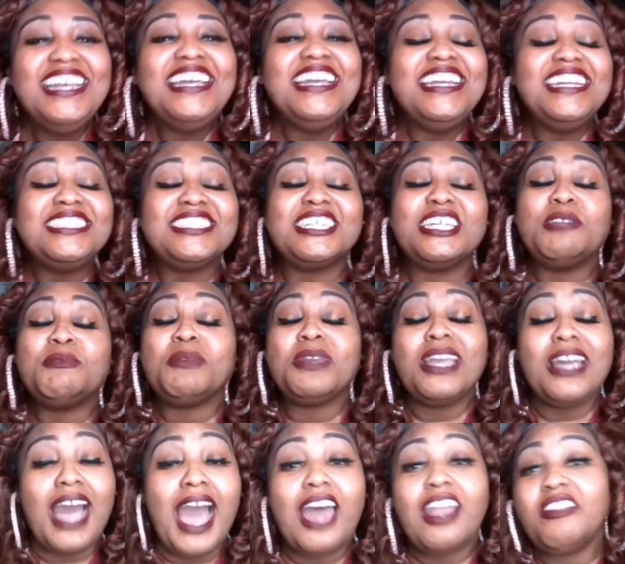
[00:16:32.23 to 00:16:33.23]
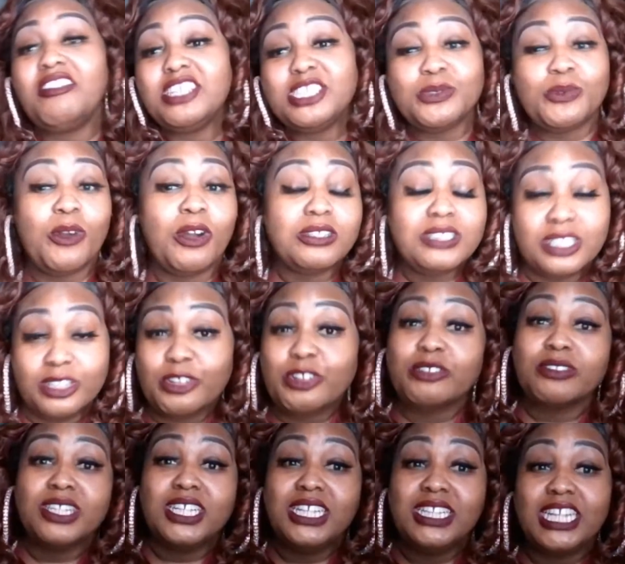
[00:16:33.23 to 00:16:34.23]
It's going to be out of this world,
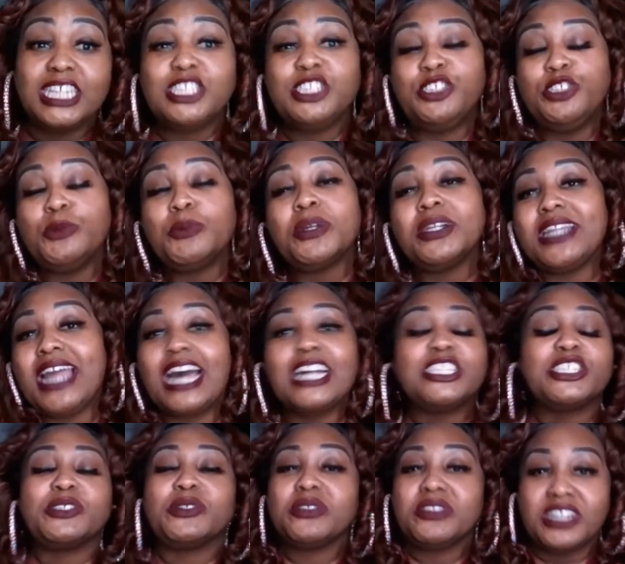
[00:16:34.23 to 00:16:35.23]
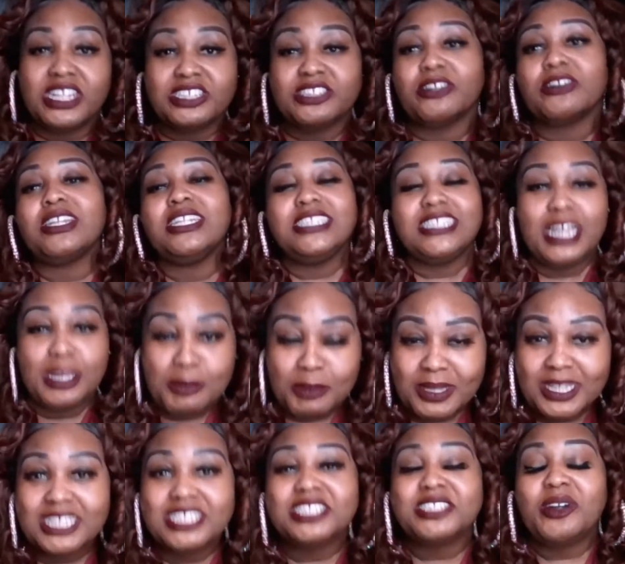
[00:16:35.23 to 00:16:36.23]
literally. Like supernatural things are going to take
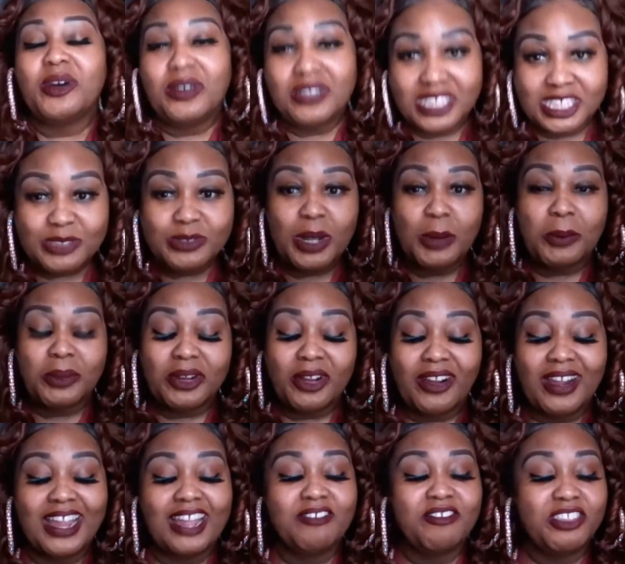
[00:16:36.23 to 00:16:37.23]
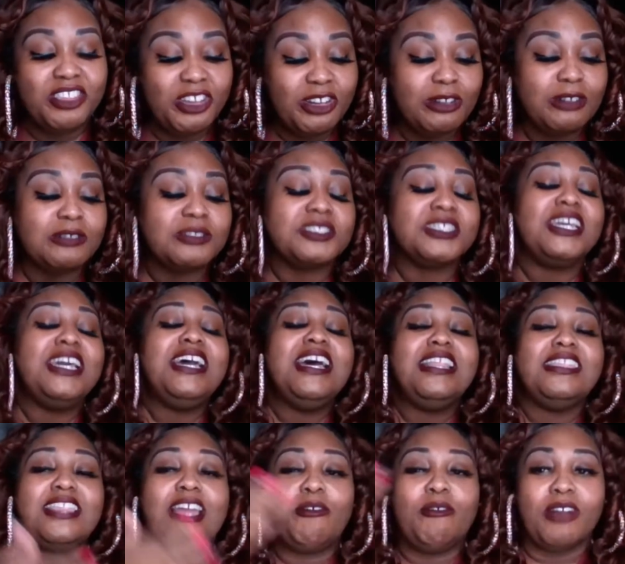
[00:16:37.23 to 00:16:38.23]
place on this webinar. And for those
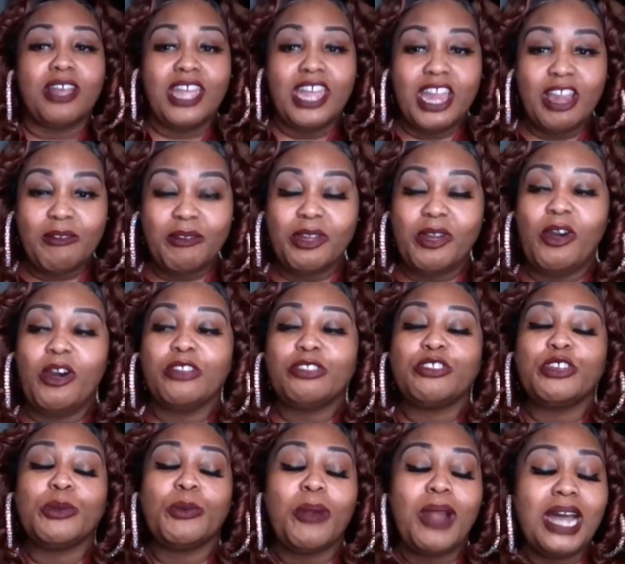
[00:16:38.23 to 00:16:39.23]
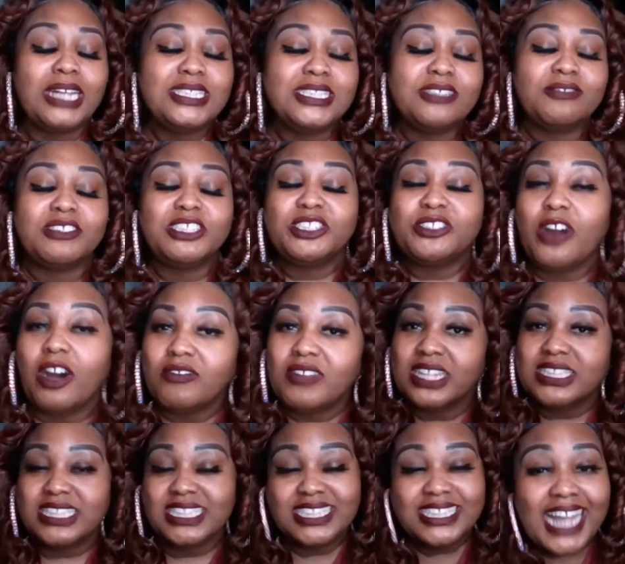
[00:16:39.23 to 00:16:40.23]
that will carry on through the process of the Soft
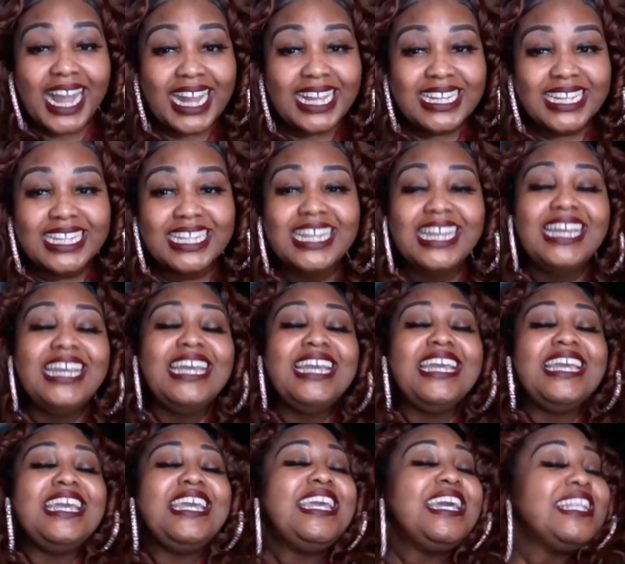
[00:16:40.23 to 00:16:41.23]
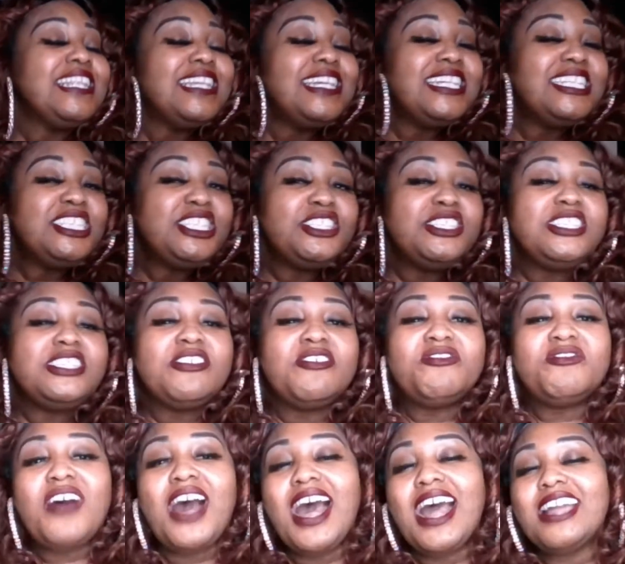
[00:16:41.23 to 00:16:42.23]
Life Society, healing to
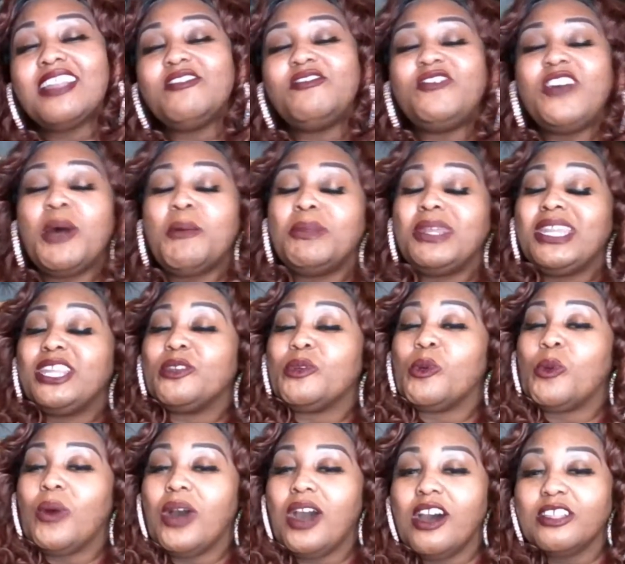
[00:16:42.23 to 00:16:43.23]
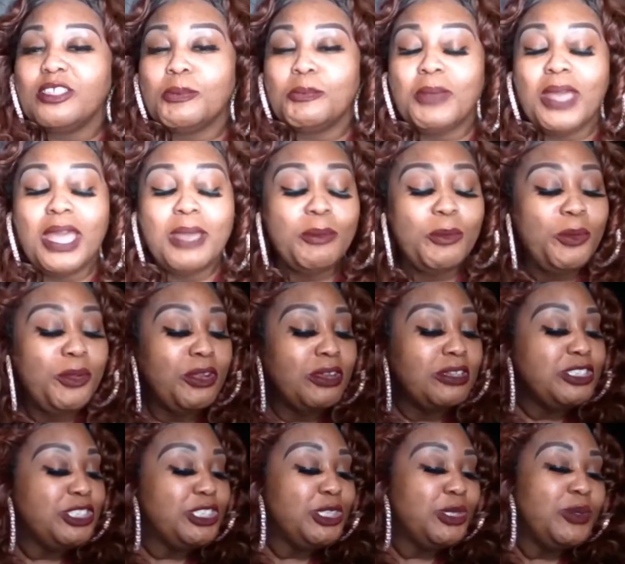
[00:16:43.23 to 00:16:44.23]
divine feminine wealth, baby, we are
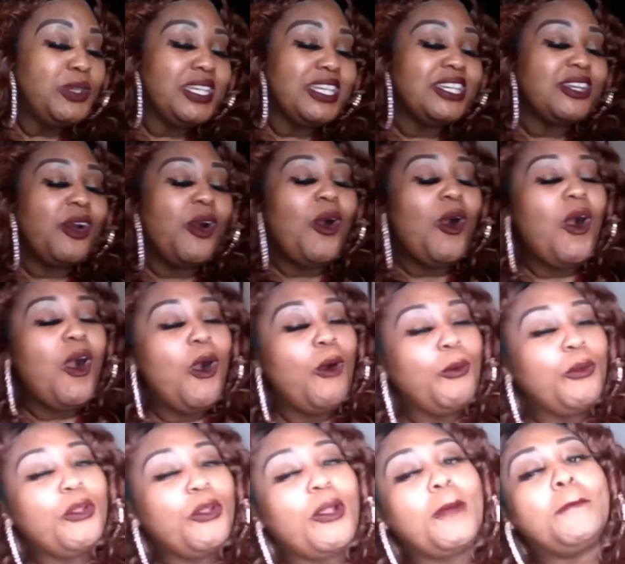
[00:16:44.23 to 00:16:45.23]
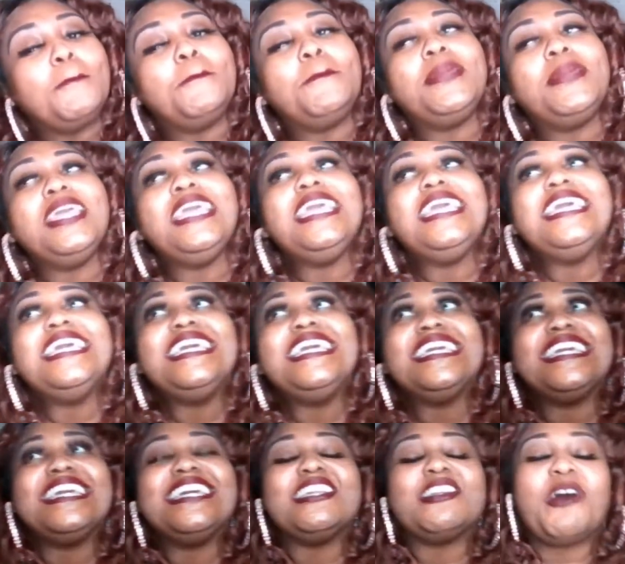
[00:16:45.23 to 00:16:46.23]
doing it all. We are
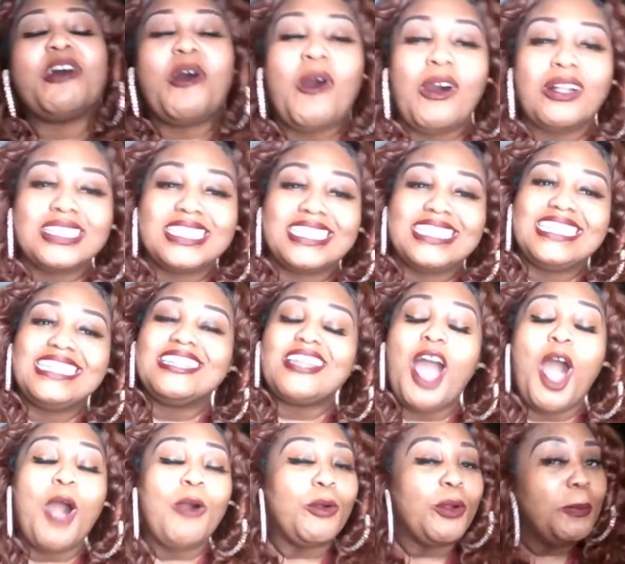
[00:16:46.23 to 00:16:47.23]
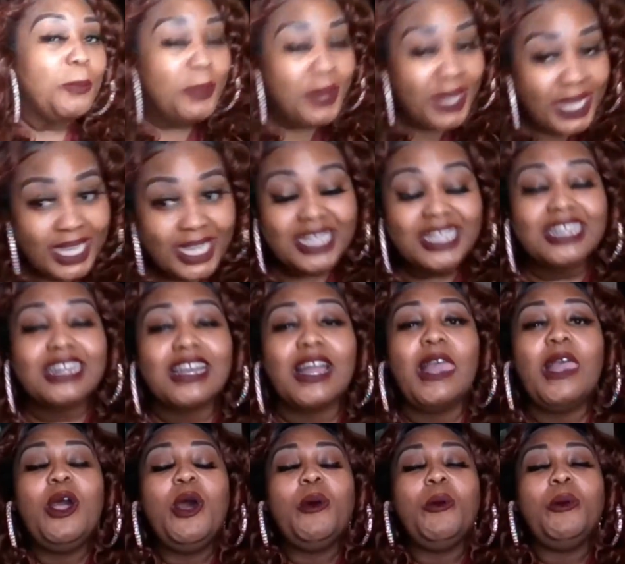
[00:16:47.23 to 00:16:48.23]
being it all. And in our being,
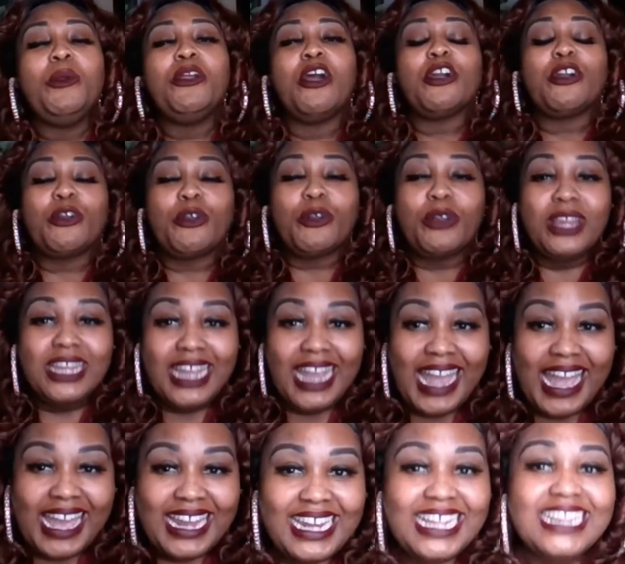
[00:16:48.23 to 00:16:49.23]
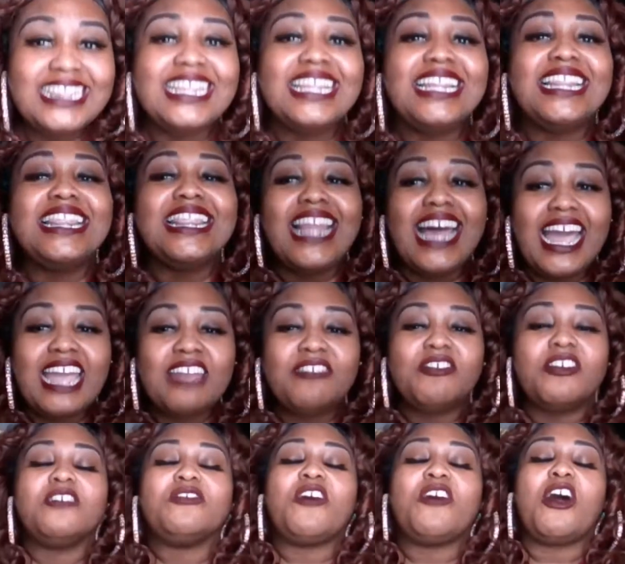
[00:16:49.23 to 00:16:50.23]
we are creating the life
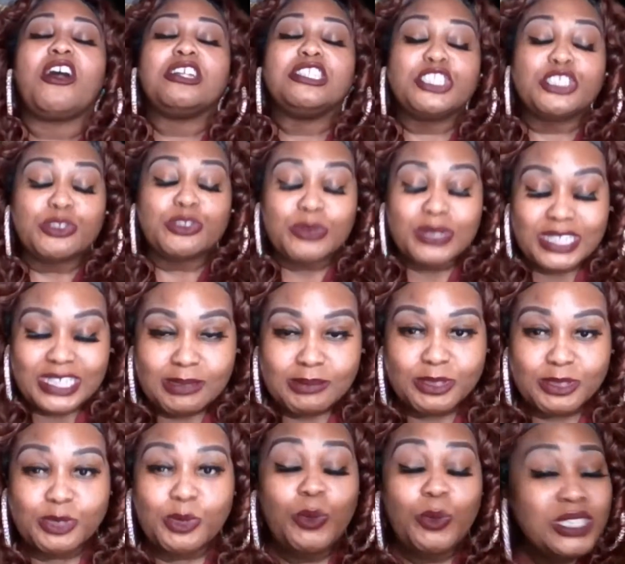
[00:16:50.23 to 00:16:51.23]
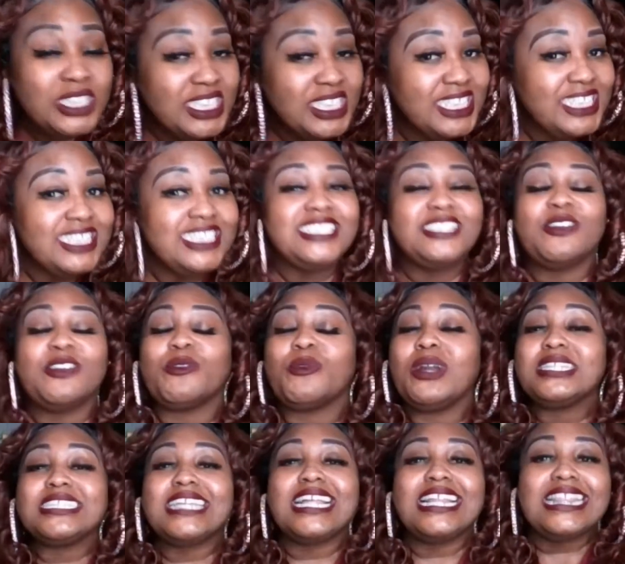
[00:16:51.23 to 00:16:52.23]
of our dreams, which is in
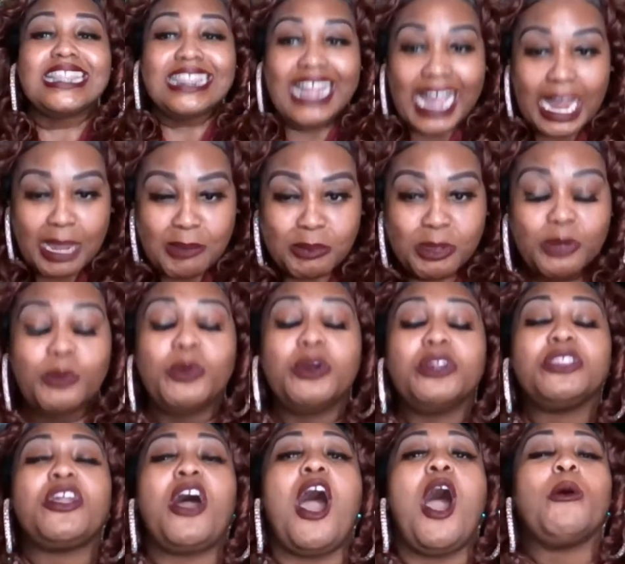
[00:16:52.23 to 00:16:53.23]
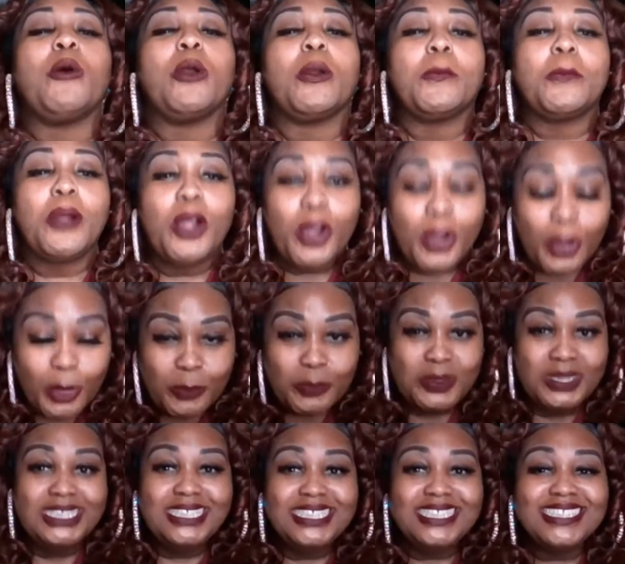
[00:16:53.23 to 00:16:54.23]
direct alignment with our
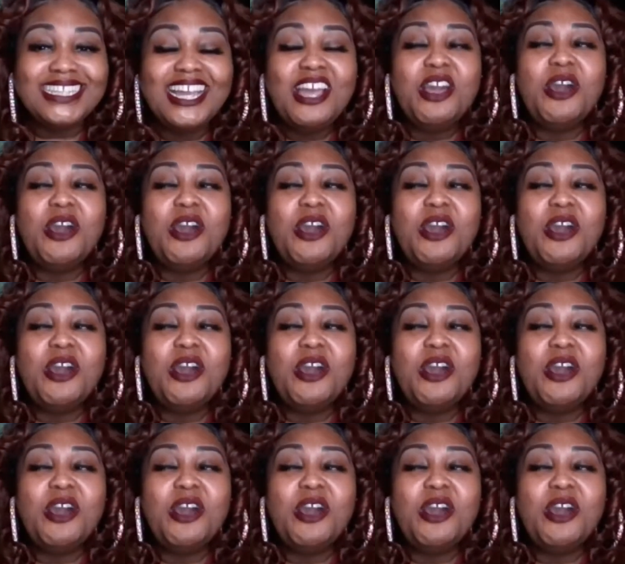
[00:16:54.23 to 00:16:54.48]
purpose.